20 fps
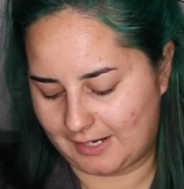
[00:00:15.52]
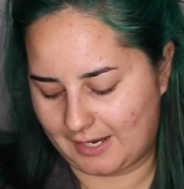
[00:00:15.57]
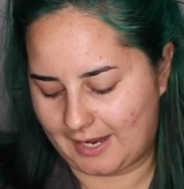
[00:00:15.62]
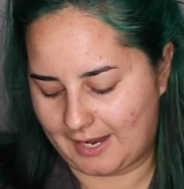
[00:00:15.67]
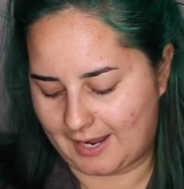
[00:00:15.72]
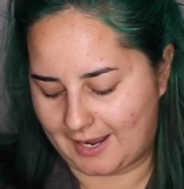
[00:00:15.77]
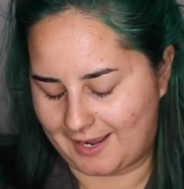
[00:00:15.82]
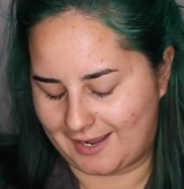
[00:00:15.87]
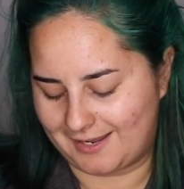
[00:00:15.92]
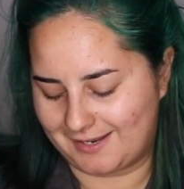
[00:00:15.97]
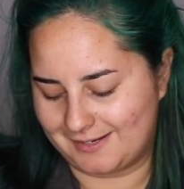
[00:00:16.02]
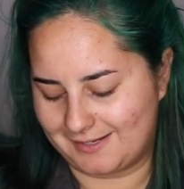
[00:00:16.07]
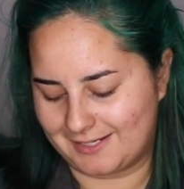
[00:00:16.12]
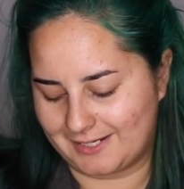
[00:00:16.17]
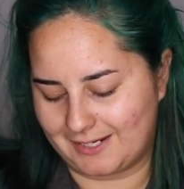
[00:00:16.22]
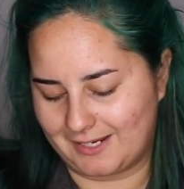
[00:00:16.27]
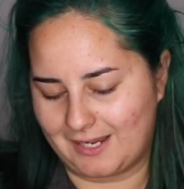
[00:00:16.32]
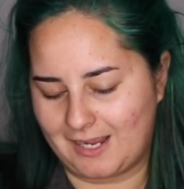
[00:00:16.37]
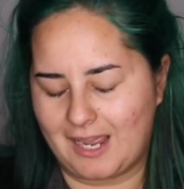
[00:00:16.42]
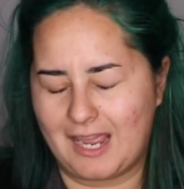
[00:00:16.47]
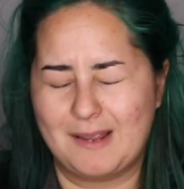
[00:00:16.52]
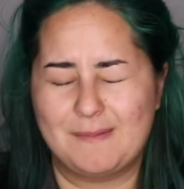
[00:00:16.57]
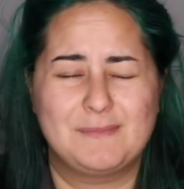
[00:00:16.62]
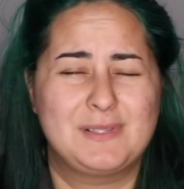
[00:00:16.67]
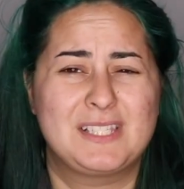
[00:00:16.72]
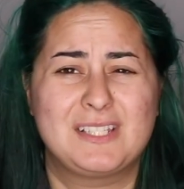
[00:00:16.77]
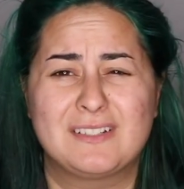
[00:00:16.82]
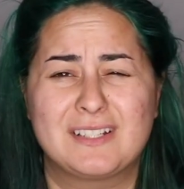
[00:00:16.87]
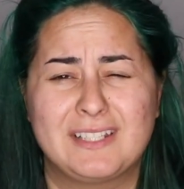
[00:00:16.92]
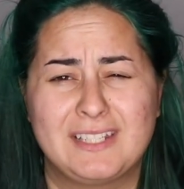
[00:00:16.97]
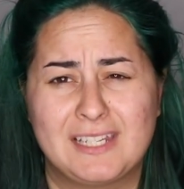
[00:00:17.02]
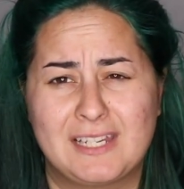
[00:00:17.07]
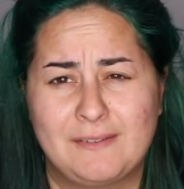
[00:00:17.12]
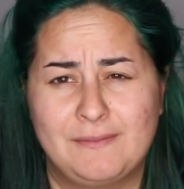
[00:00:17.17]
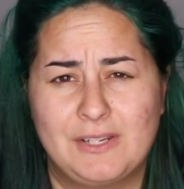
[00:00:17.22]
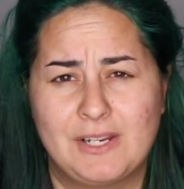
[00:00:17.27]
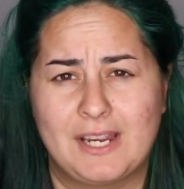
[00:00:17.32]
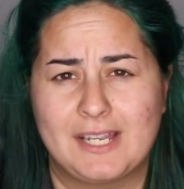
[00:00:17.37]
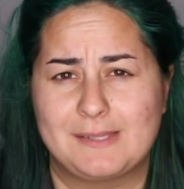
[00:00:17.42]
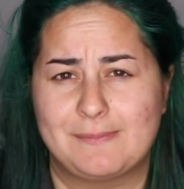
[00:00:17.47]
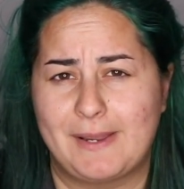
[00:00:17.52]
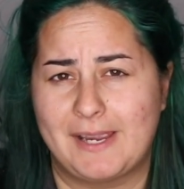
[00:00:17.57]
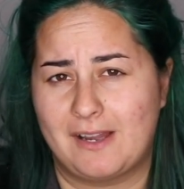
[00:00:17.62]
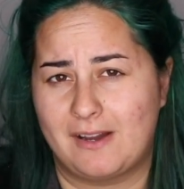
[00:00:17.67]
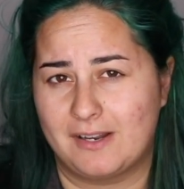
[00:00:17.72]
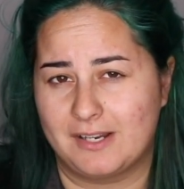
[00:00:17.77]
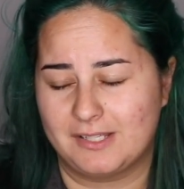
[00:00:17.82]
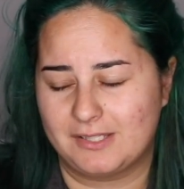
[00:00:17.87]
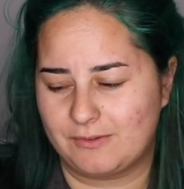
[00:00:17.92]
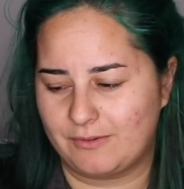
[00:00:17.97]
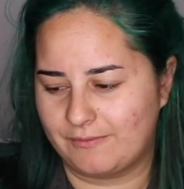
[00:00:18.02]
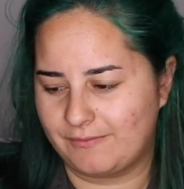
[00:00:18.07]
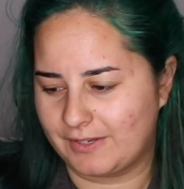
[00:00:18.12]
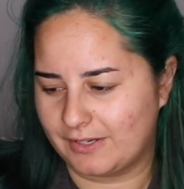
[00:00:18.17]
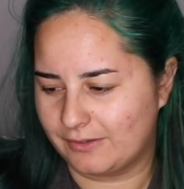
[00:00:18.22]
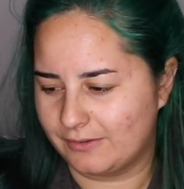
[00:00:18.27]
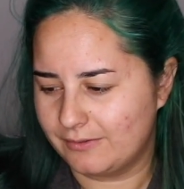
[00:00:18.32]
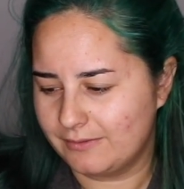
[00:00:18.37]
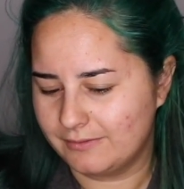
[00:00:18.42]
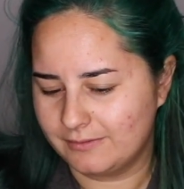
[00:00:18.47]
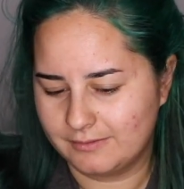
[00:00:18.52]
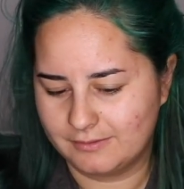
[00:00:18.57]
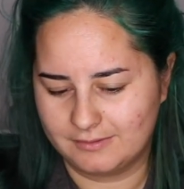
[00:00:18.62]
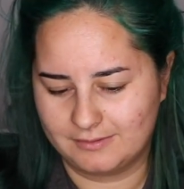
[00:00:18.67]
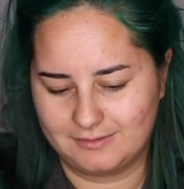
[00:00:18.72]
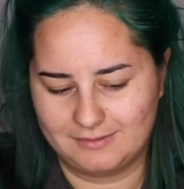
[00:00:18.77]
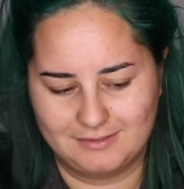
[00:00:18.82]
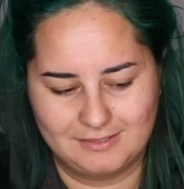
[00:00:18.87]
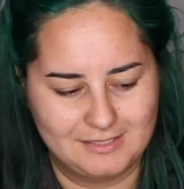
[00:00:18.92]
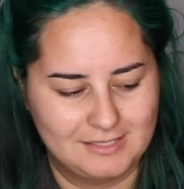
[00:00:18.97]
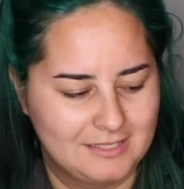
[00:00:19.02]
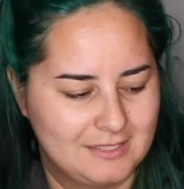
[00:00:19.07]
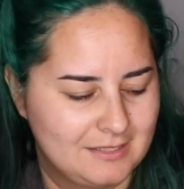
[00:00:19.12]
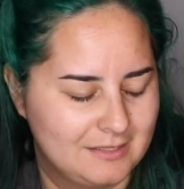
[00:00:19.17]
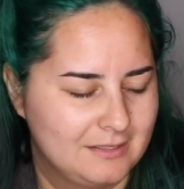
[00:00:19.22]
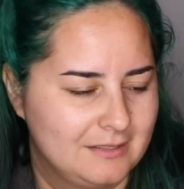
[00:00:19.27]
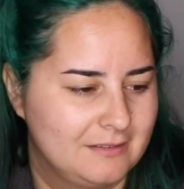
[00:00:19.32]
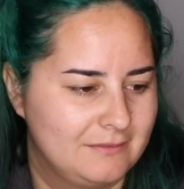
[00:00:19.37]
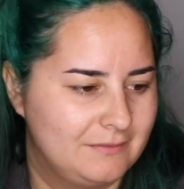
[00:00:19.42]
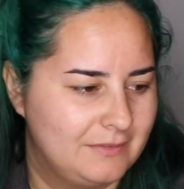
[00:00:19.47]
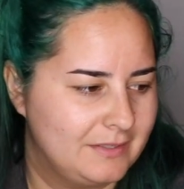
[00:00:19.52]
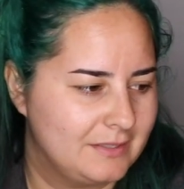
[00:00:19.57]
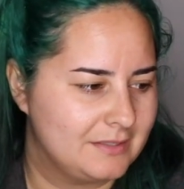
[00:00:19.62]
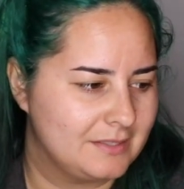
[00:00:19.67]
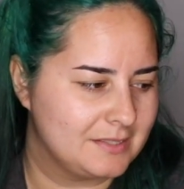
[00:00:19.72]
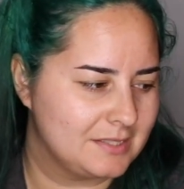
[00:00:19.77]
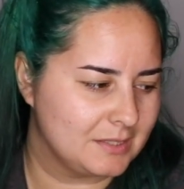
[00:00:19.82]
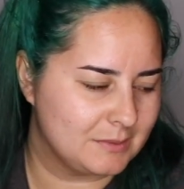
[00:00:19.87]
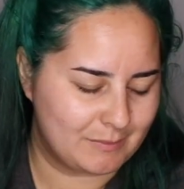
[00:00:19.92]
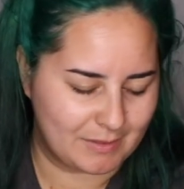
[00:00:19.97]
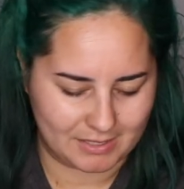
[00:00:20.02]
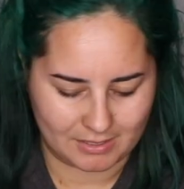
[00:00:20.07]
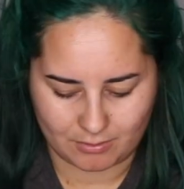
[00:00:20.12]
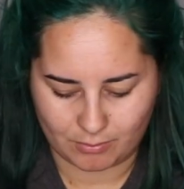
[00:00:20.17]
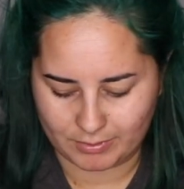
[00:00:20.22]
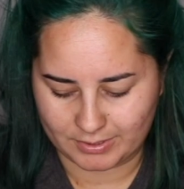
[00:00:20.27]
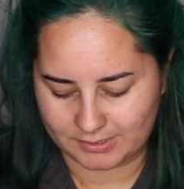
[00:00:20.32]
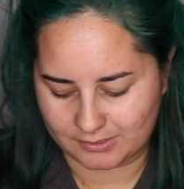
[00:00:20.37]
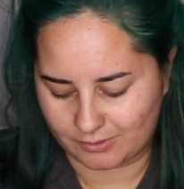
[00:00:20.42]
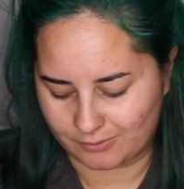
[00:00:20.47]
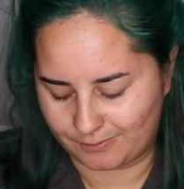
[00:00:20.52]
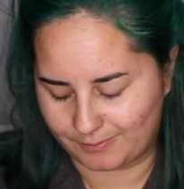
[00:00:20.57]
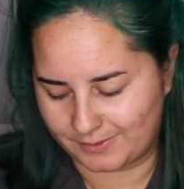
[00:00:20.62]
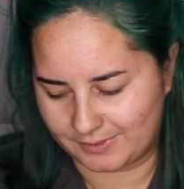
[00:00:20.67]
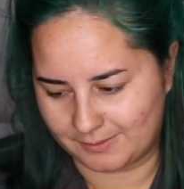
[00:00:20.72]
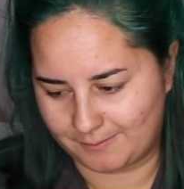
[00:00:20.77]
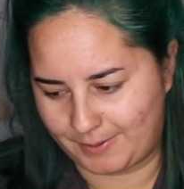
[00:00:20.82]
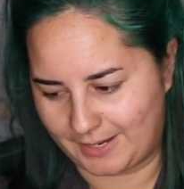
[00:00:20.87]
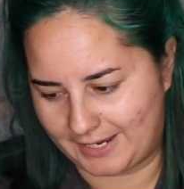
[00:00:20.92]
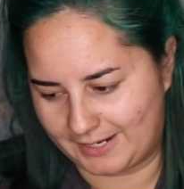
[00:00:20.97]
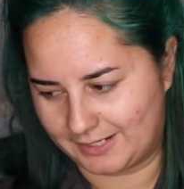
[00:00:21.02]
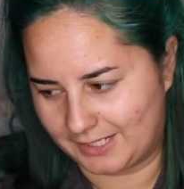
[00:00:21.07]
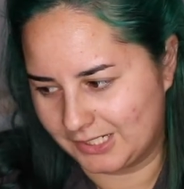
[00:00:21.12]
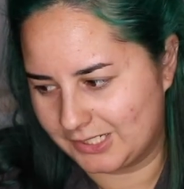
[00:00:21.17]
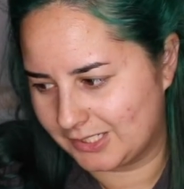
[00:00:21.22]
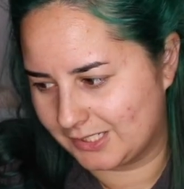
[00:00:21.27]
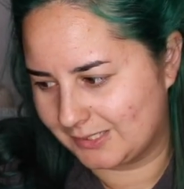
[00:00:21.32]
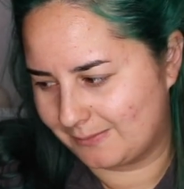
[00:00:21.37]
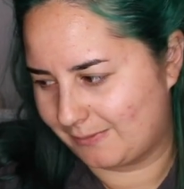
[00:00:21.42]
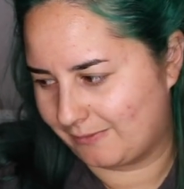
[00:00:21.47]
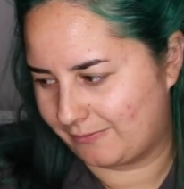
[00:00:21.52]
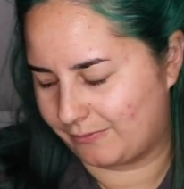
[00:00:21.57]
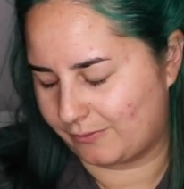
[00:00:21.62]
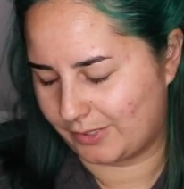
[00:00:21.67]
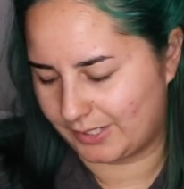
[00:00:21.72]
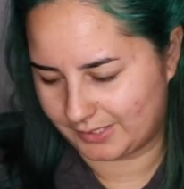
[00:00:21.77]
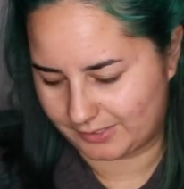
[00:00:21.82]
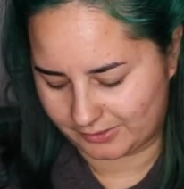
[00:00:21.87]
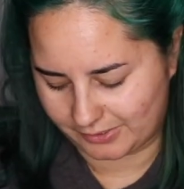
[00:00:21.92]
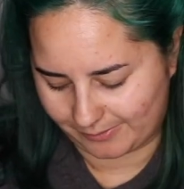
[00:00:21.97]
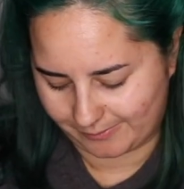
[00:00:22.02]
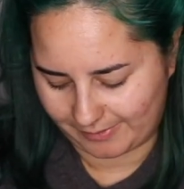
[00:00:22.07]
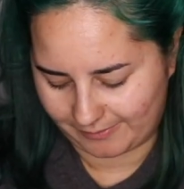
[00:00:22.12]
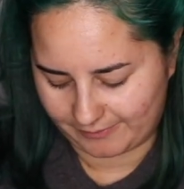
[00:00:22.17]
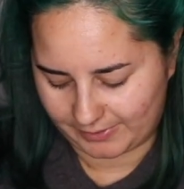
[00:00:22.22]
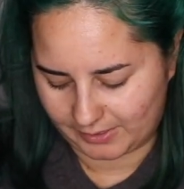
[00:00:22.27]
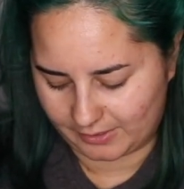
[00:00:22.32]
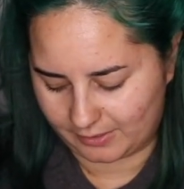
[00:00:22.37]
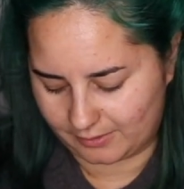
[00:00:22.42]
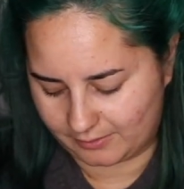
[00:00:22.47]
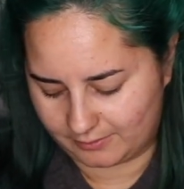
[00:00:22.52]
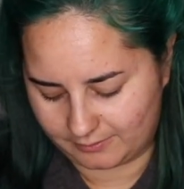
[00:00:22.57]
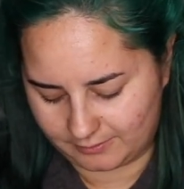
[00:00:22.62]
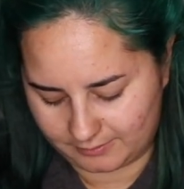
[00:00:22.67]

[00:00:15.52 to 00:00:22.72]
and I'm still going to give you guys my honest review. I feel like this is why I always open the packages before I start my video.